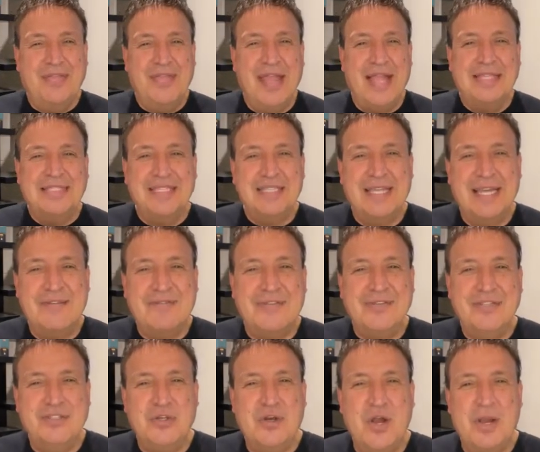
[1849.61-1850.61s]
Thanks again
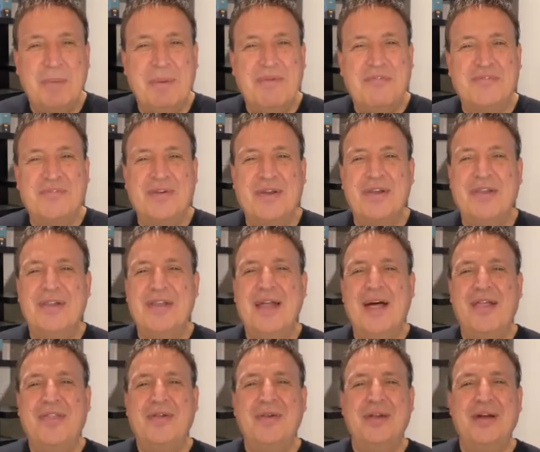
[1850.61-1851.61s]
for joining me for
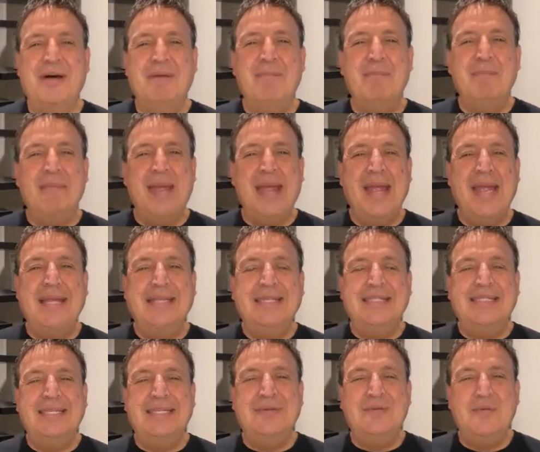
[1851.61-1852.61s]
another
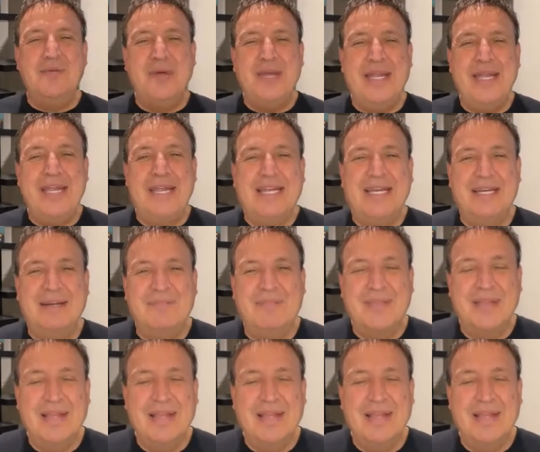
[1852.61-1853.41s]
amazing week.